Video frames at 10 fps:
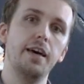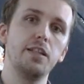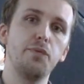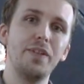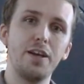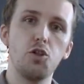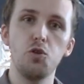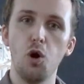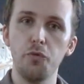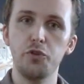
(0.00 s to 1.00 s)
uh,
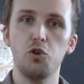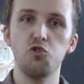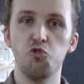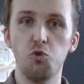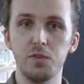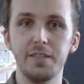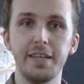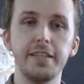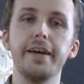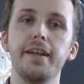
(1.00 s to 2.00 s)
deflection of the control
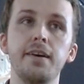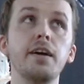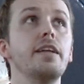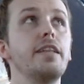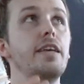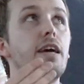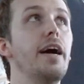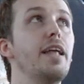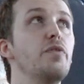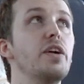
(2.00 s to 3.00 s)
stick. Then the
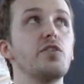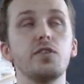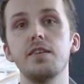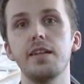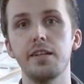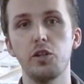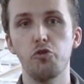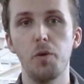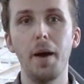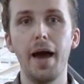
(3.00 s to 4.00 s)
uh, elevator is set at a
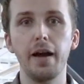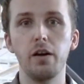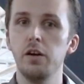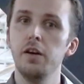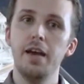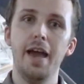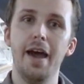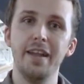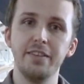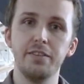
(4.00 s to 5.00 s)
trim angle
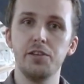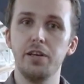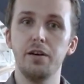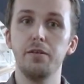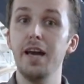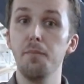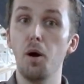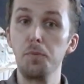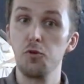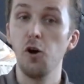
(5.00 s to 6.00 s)
and uh, yeah,
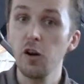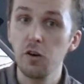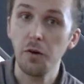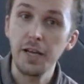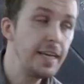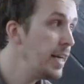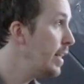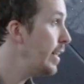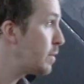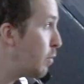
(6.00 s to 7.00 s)
Bob's your uncle.
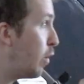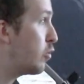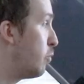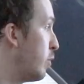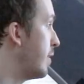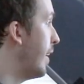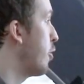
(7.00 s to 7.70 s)
Let's move on towards the